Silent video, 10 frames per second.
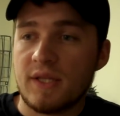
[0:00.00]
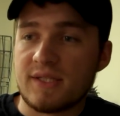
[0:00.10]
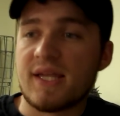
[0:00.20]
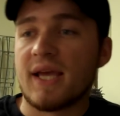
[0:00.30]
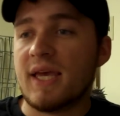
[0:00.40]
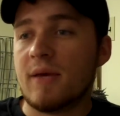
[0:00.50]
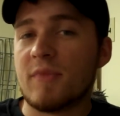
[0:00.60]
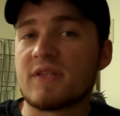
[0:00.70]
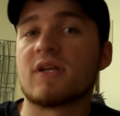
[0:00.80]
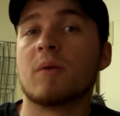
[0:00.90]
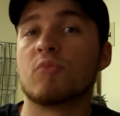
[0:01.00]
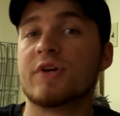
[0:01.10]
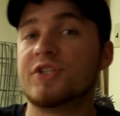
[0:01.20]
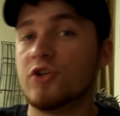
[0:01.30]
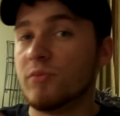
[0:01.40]
this is that game that's going to
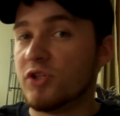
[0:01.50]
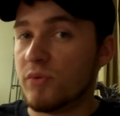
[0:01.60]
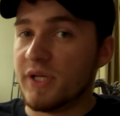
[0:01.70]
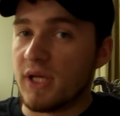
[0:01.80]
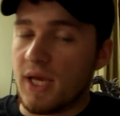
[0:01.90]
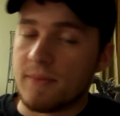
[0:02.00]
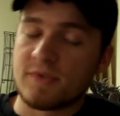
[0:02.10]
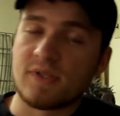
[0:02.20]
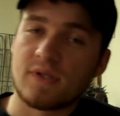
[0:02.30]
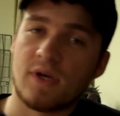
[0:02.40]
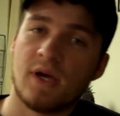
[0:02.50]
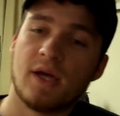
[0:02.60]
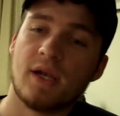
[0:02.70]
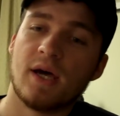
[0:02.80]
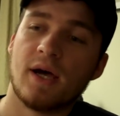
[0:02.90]
bridge you between games.
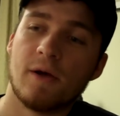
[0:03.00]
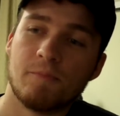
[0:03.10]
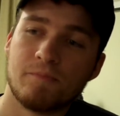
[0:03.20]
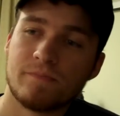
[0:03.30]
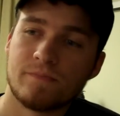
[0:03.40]
And um,